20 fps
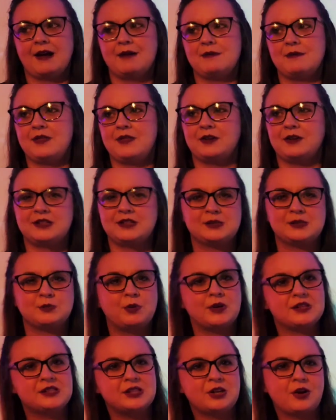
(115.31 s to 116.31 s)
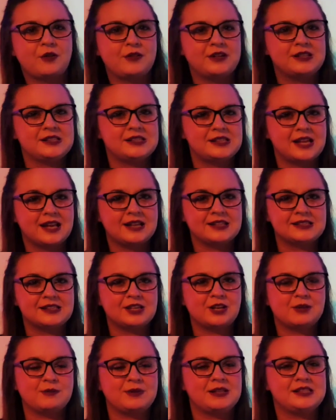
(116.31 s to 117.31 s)
and they're expressing all these things, they could
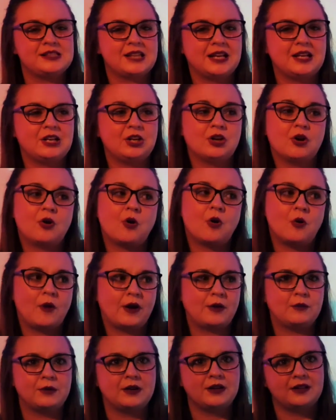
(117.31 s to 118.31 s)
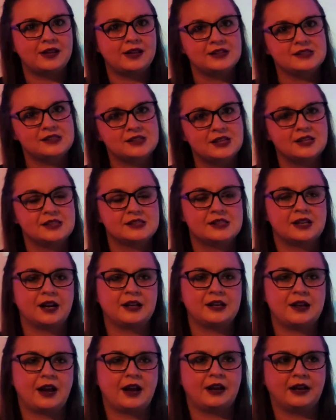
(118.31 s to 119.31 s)
be saying, you know, oh, I realized this and I,
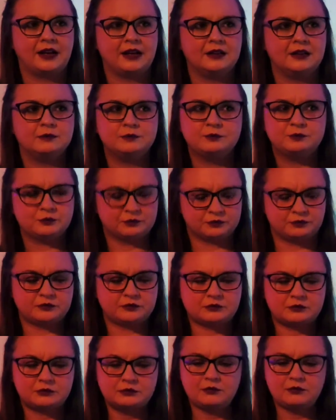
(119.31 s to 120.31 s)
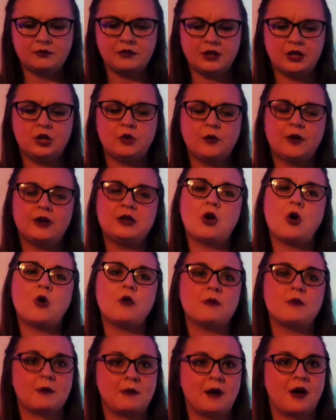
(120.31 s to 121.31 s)
I you know, I know
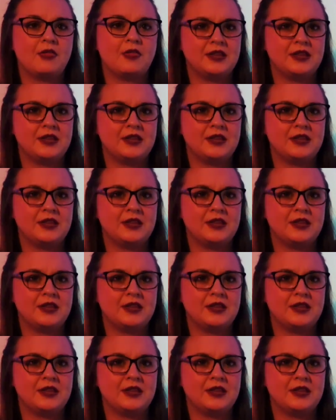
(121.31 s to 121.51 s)
about this and